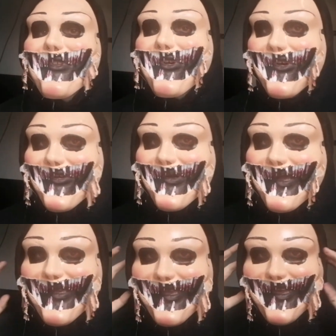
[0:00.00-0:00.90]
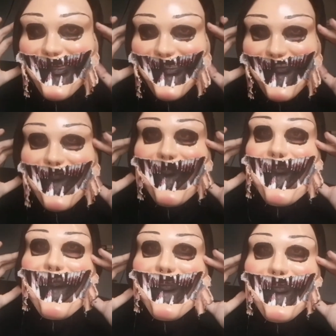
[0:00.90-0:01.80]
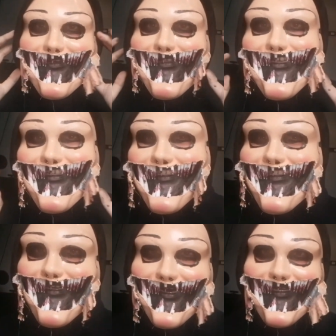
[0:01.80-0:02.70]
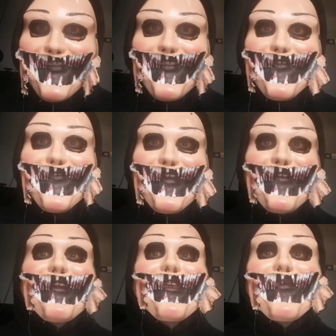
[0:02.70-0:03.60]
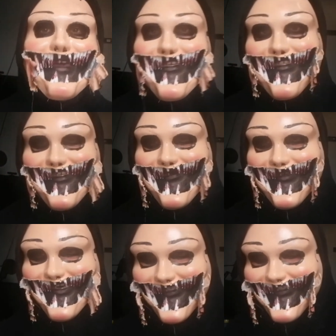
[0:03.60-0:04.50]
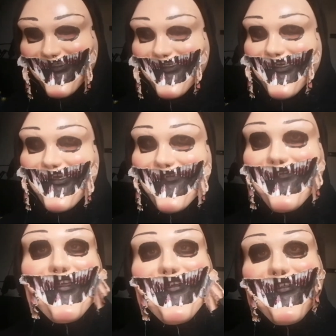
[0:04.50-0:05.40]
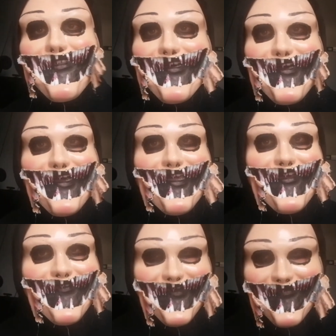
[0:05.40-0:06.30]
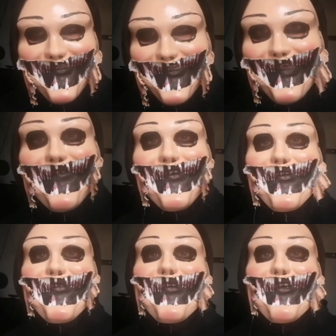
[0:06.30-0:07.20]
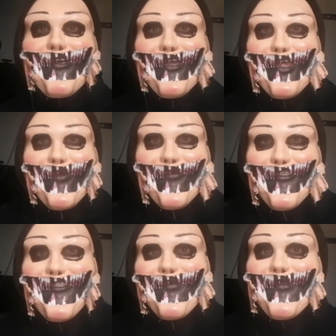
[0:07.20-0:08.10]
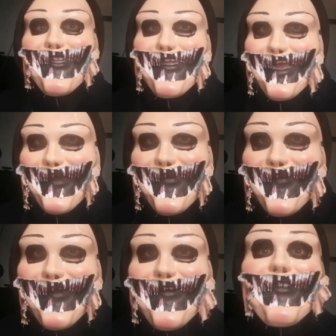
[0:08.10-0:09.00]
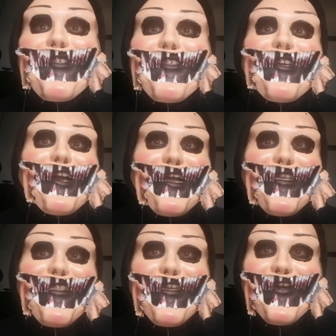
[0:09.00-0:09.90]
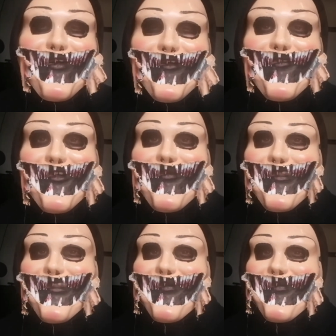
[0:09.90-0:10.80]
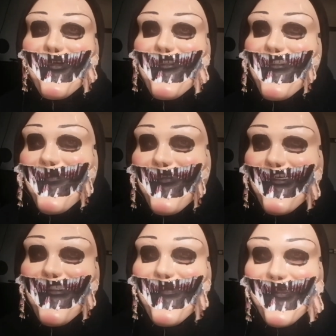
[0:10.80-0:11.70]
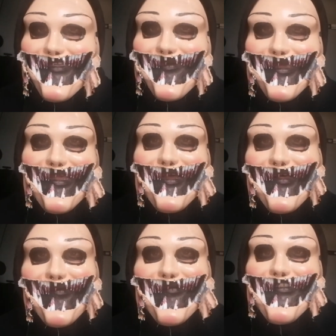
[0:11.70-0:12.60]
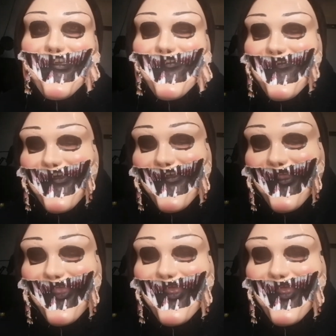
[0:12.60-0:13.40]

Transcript: Alright guys, so this started as a very basic mask and I think that I have upped the level, which I'm really happy about because you guys know I've not been the most impressed about the makeup so far.